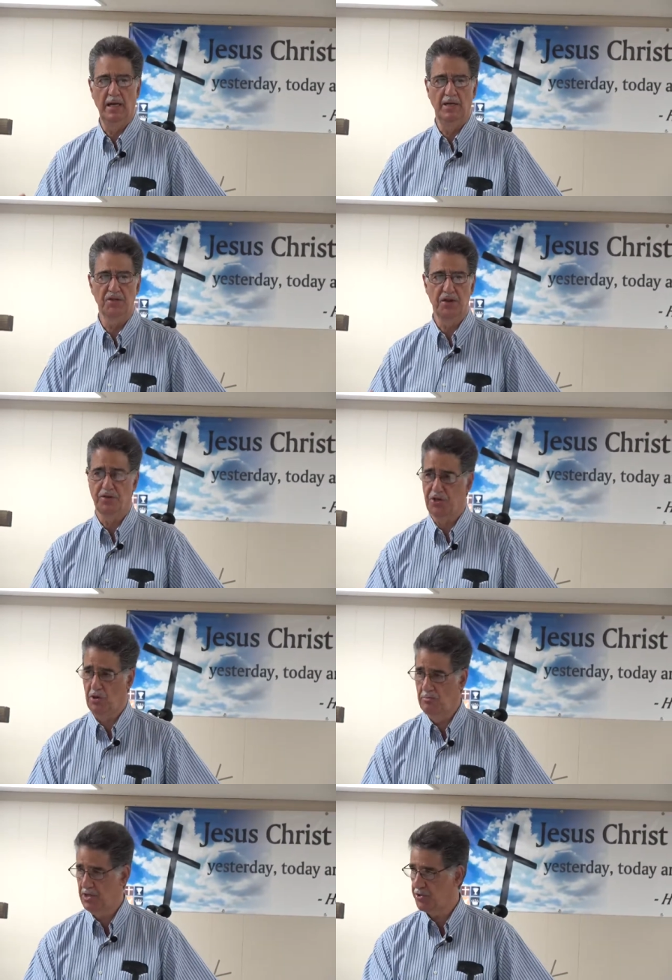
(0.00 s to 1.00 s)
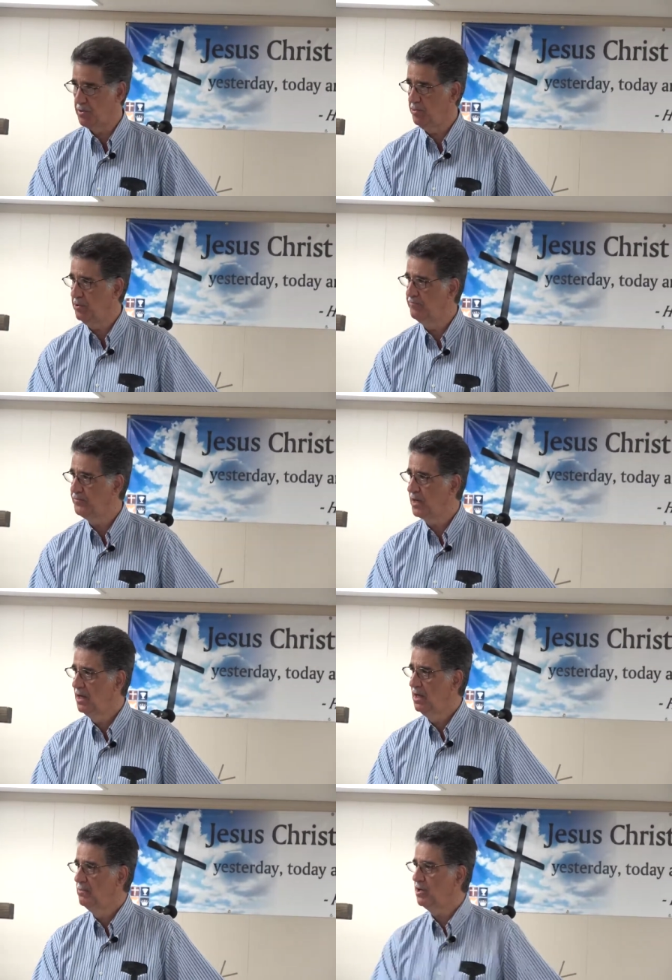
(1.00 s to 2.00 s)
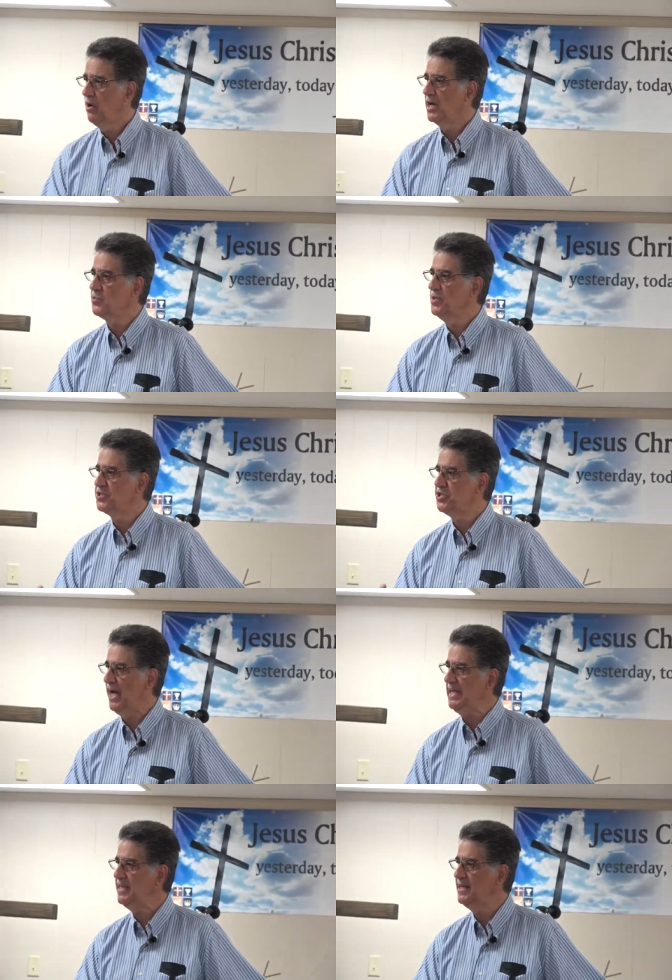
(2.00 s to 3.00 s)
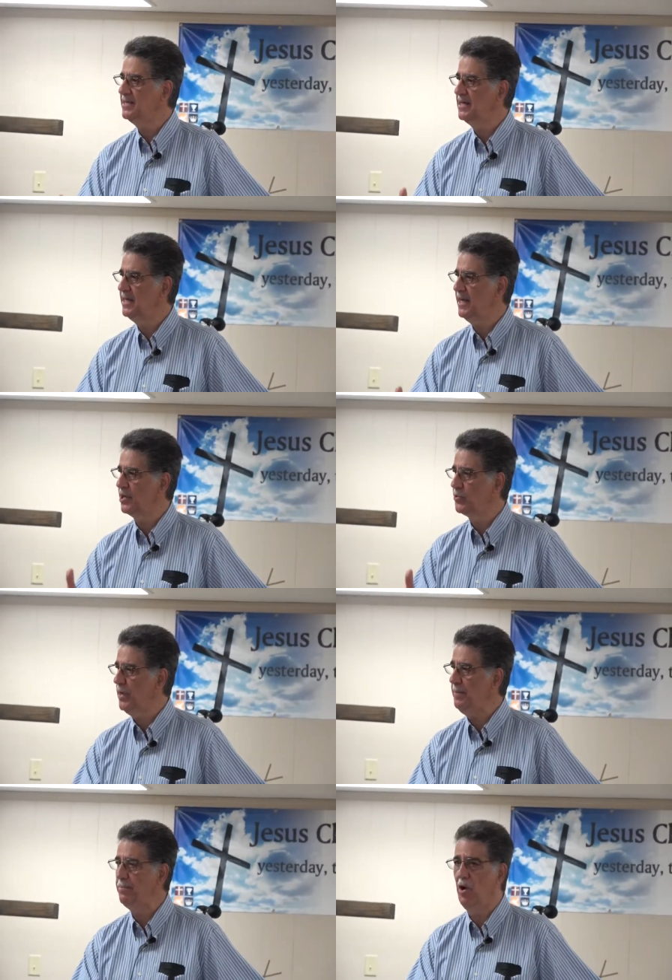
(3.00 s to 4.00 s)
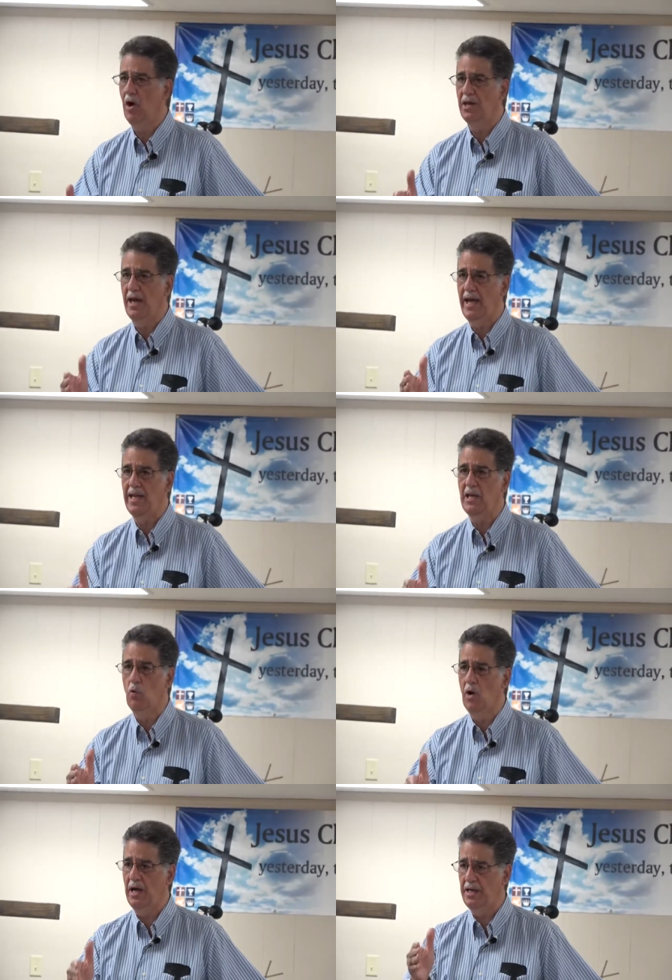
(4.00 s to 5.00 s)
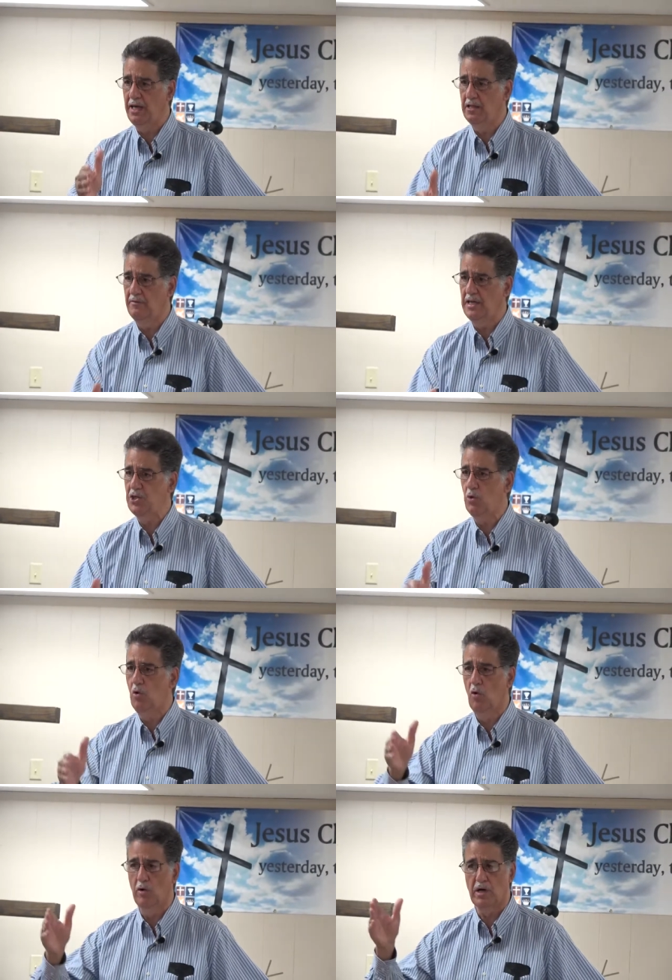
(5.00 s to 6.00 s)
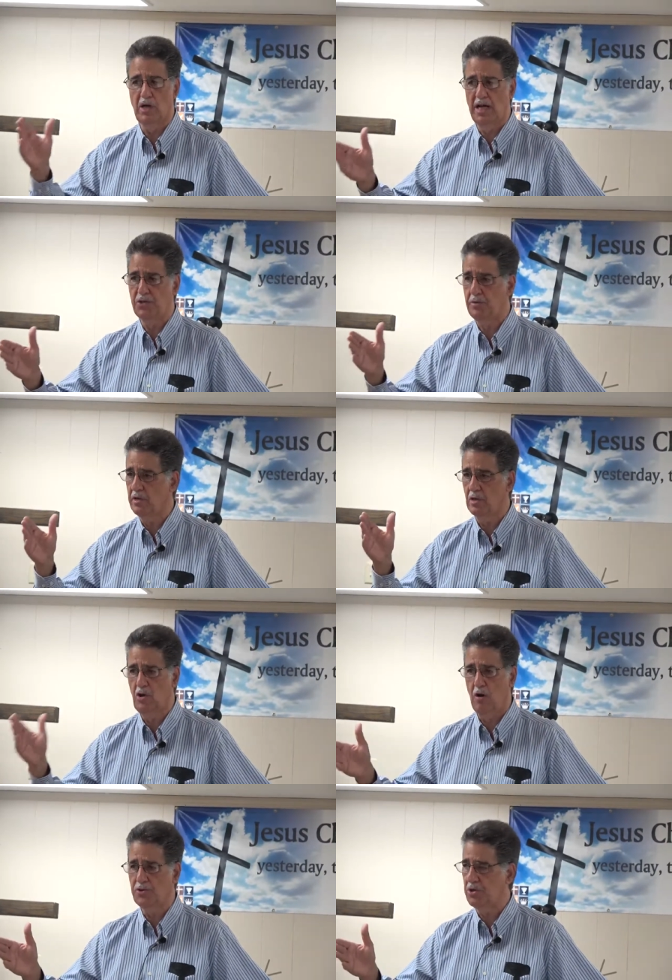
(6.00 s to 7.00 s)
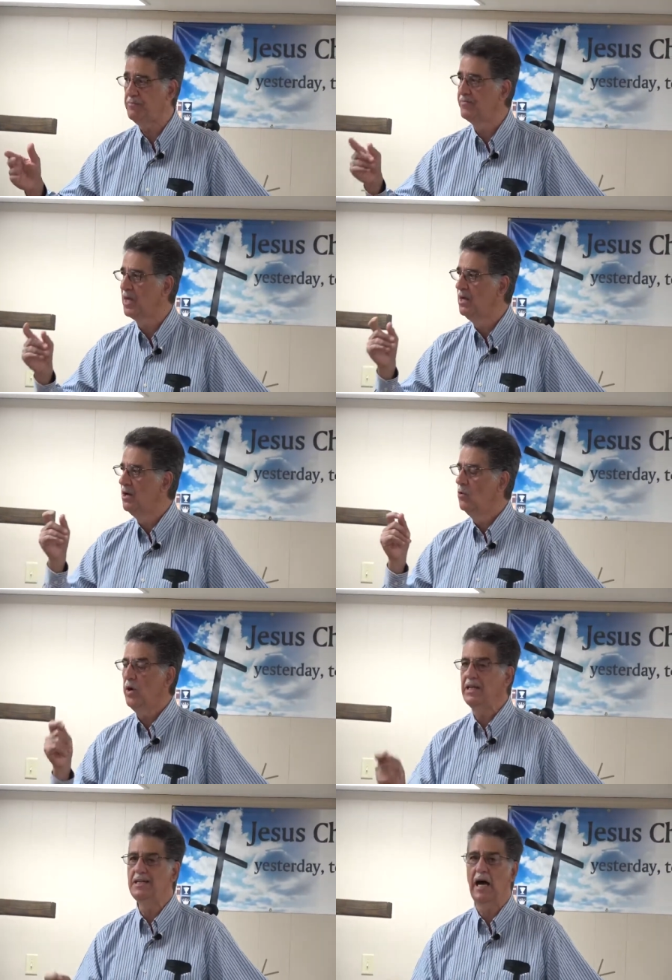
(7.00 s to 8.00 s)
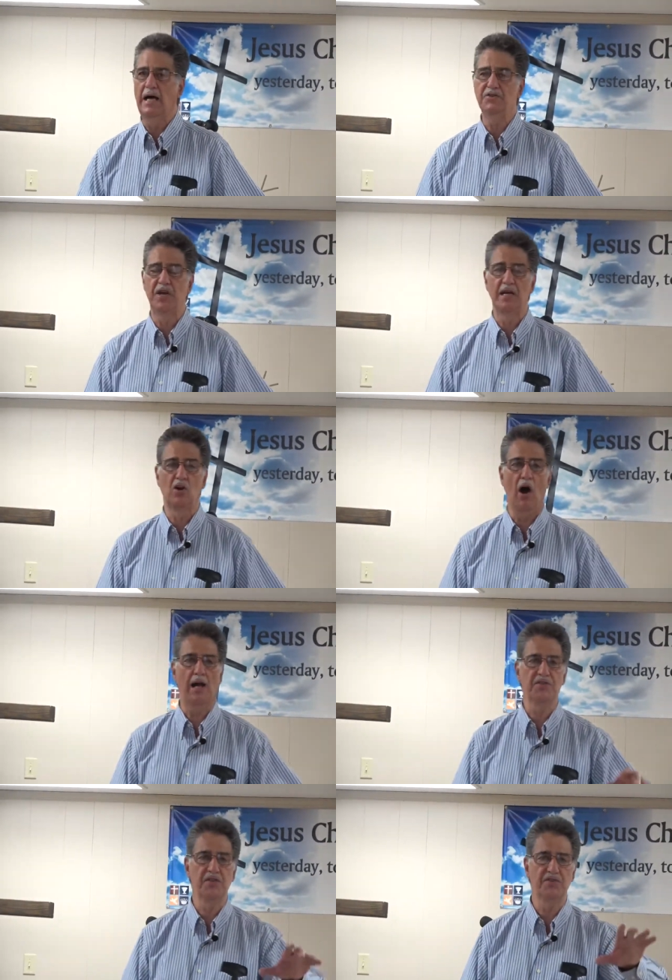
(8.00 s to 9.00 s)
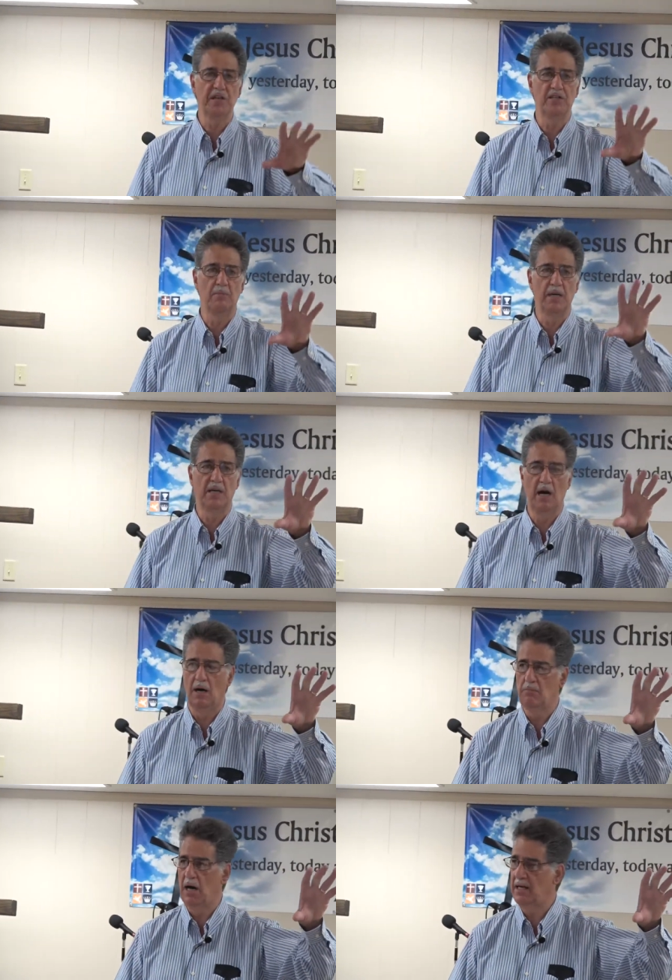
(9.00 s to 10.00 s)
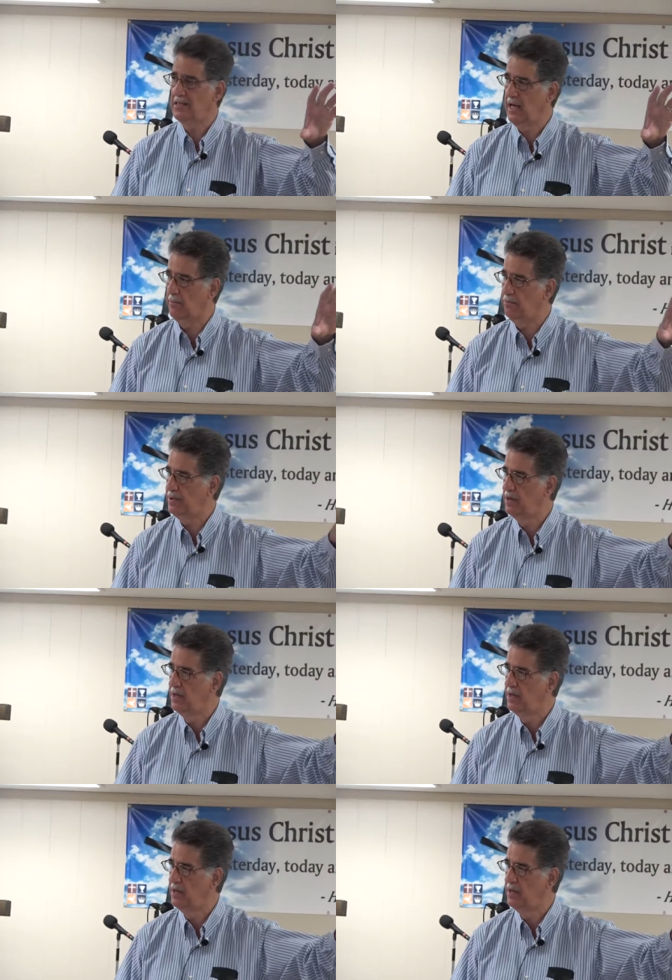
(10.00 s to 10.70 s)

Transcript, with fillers: is so miserable. Because when Satan can get a grip on any one individual or country or culture, what he does, he causes it to become a dump.